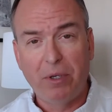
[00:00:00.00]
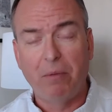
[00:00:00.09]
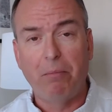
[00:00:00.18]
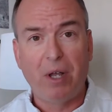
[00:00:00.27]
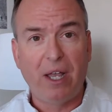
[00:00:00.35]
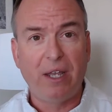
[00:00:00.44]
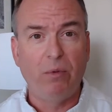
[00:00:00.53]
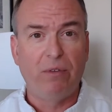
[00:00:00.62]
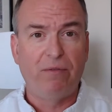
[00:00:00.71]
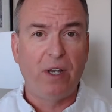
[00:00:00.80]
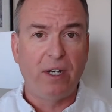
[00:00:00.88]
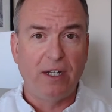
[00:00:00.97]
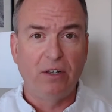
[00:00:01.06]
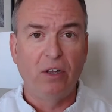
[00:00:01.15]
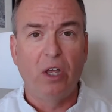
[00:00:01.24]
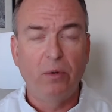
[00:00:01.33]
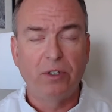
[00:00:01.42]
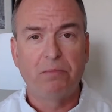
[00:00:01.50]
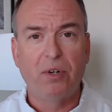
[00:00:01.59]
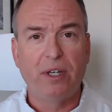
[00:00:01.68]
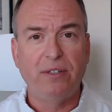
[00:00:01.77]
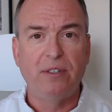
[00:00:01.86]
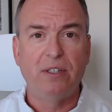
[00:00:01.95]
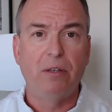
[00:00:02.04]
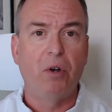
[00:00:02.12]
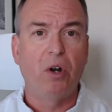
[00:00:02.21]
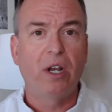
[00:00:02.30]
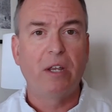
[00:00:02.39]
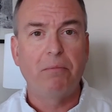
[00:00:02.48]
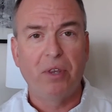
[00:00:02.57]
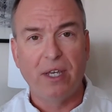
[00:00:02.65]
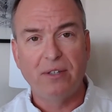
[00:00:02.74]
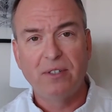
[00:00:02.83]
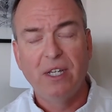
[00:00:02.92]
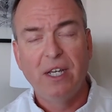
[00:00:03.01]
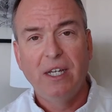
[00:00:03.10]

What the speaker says: combined with finding the lowest prices in the marketplace,